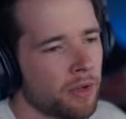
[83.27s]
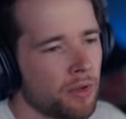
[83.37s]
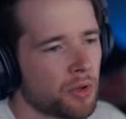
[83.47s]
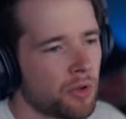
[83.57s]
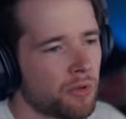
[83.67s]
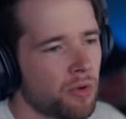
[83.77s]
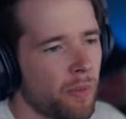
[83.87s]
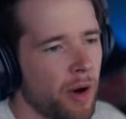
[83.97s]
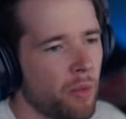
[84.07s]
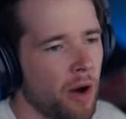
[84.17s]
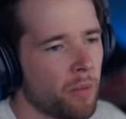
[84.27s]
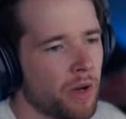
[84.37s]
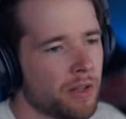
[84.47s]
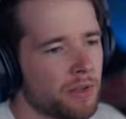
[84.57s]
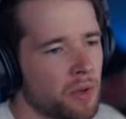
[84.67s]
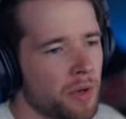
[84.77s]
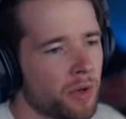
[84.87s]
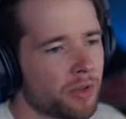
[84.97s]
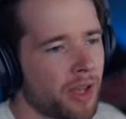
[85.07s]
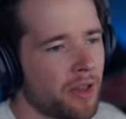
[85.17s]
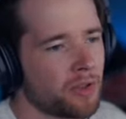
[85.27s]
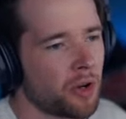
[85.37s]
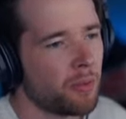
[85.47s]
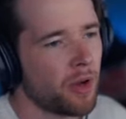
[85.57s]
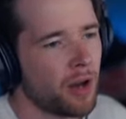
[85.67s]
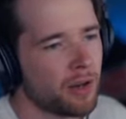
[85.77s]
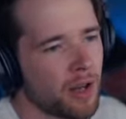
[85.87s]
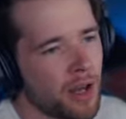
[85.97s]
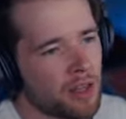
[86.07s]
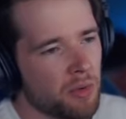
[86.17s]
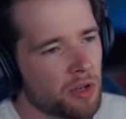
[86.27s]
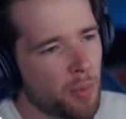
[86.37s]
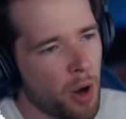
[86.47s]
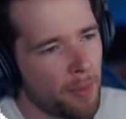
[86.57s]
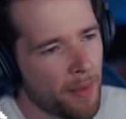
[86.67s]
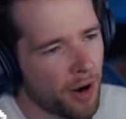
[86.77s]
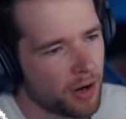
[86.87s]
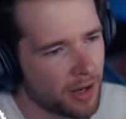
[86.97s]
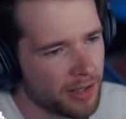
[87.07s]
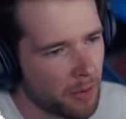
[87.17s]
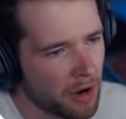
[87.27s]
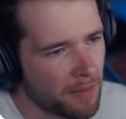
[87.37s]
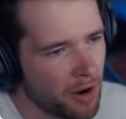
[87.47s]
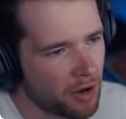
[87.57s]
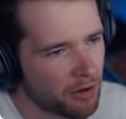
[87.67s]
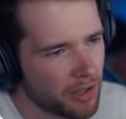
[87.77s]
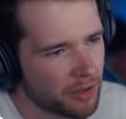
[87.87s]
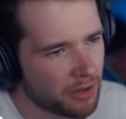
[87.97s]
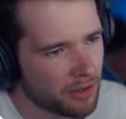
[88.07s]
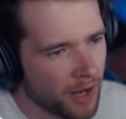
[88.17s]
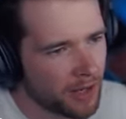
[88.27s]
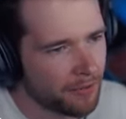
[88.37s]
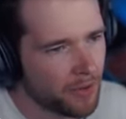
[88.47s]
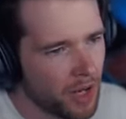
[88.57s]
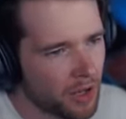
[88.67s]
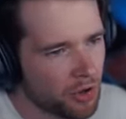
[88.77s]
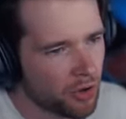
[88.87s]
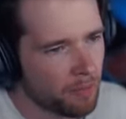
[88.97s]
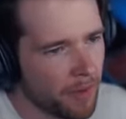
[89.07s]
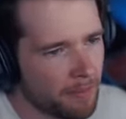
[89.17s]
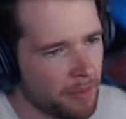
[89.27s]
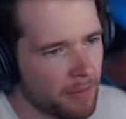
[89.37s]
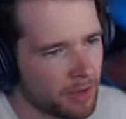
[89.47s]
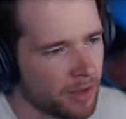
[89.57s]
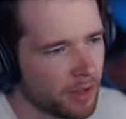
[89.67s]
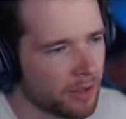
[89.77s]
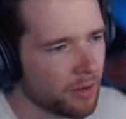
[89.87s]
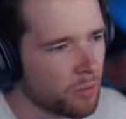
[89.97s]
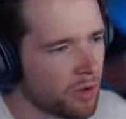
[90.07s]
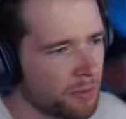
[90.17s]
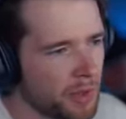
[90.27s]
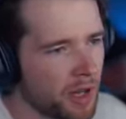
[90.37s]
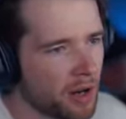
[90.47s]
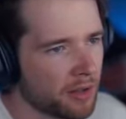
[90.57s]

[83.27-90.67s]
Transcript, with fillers: You should have thought about what I'm willing to do in order to get the job done. Did we just blow up America? Is that where America is? And I feel like Europe might be missing. What have we done?